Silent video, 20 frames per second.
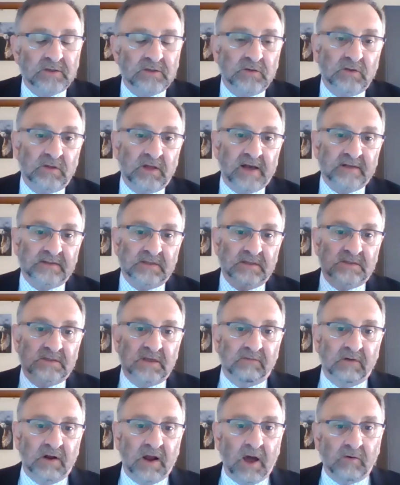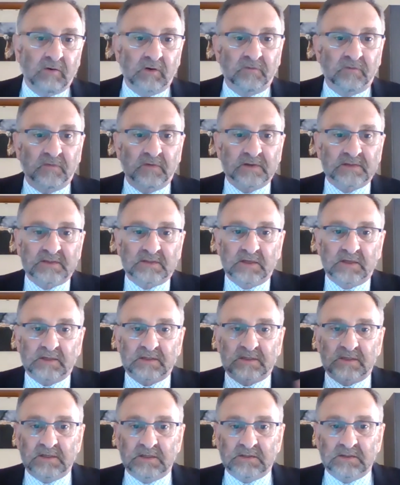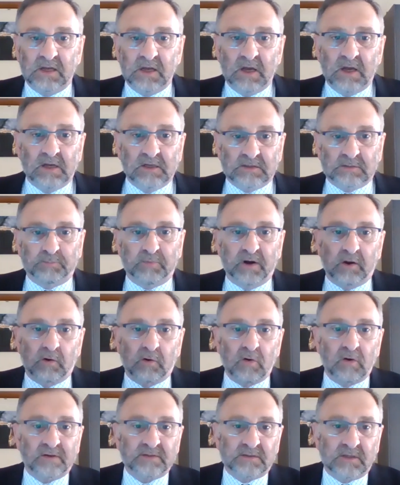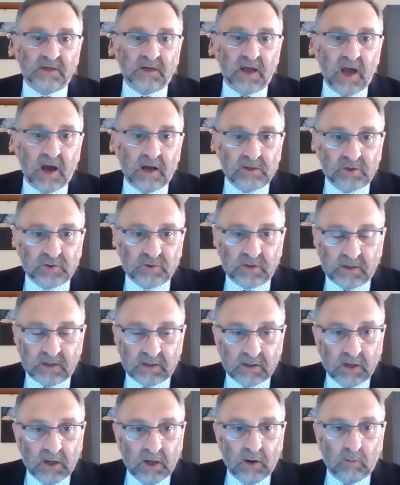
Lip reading: 2,700 facilities spread across the country